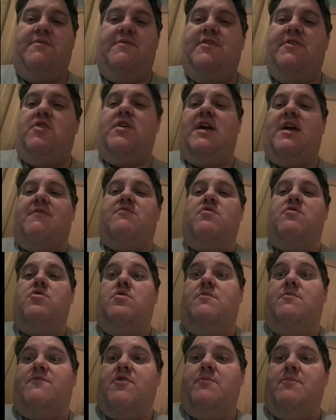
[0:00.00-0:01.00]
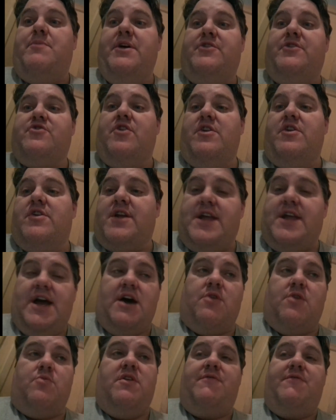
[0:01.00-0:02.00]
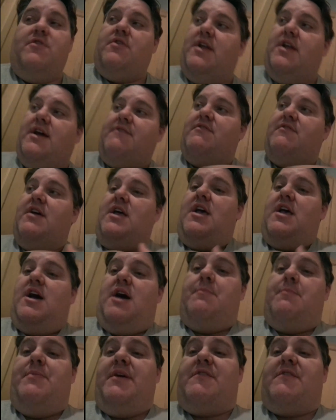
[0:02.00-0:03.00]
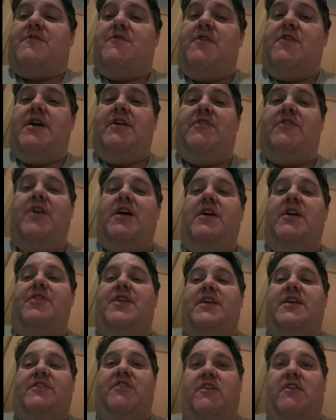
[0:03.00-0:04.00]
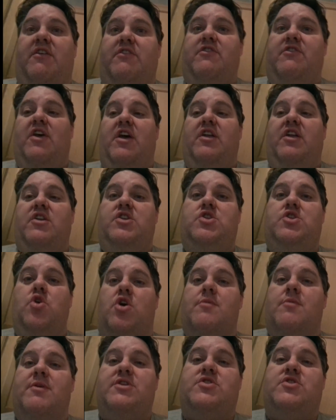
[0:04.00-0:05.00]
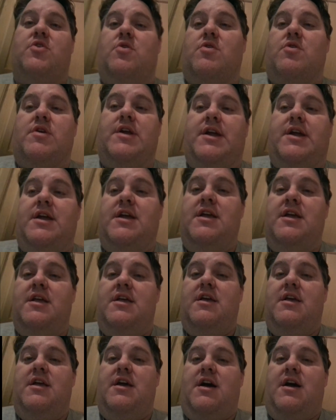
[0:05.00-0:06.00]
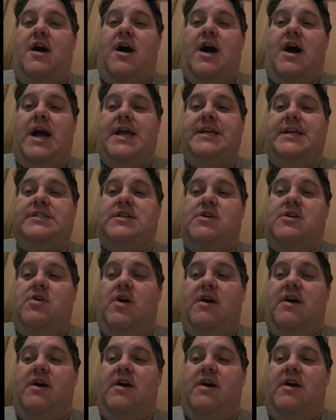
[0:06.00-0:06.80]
What if you don't have room for a pitcher on your counter? What if you don't have a big fridge? This is dormitory iced